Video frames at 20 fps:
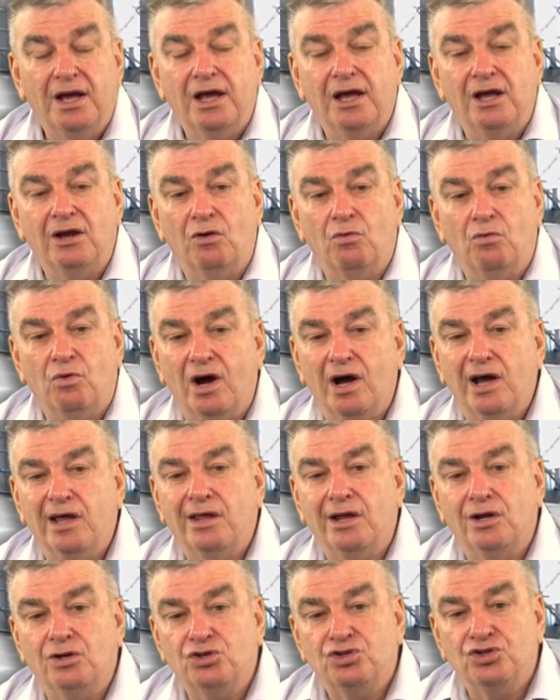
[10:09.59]
in a way
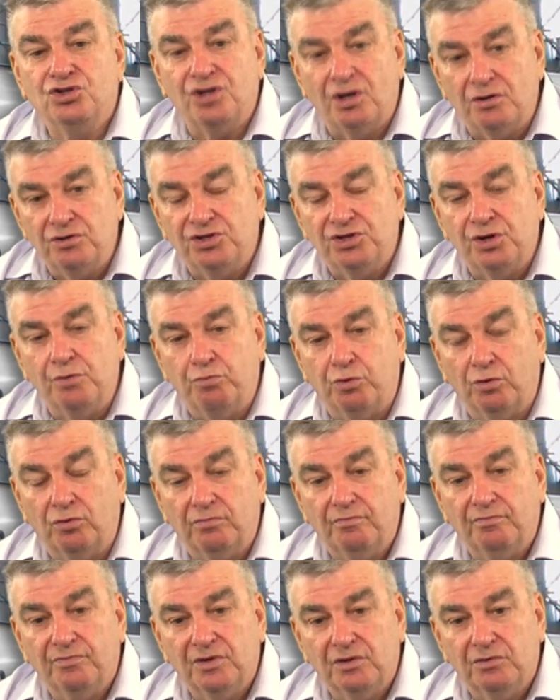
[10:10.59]
that is so
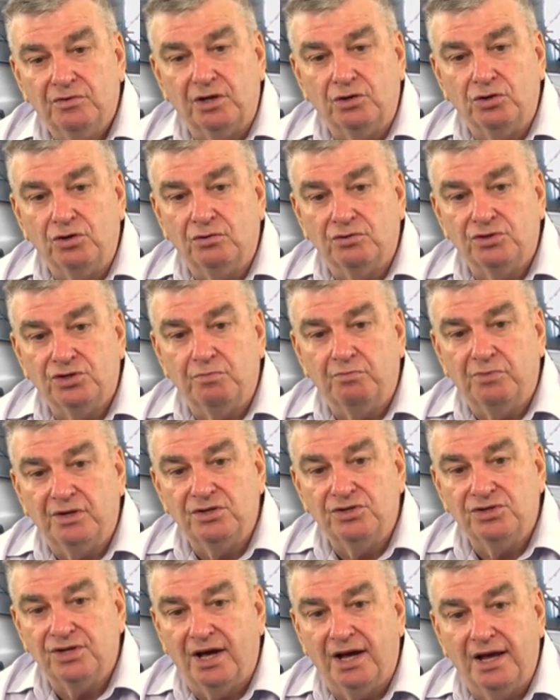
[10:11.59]
simple that you'll simply
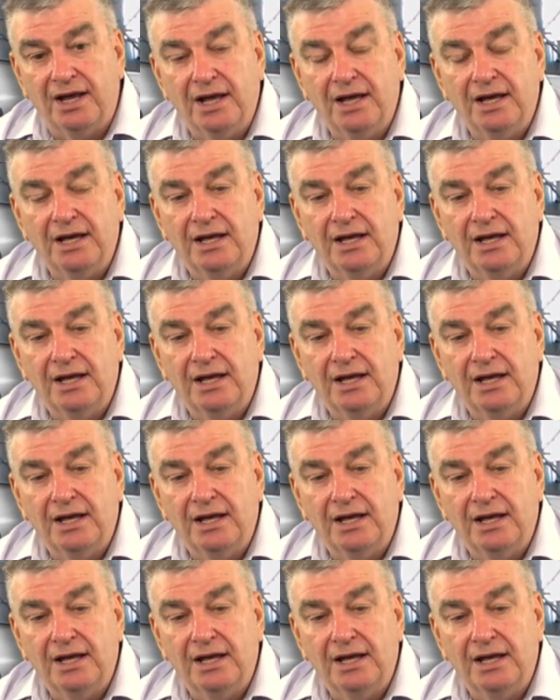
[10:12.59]
say,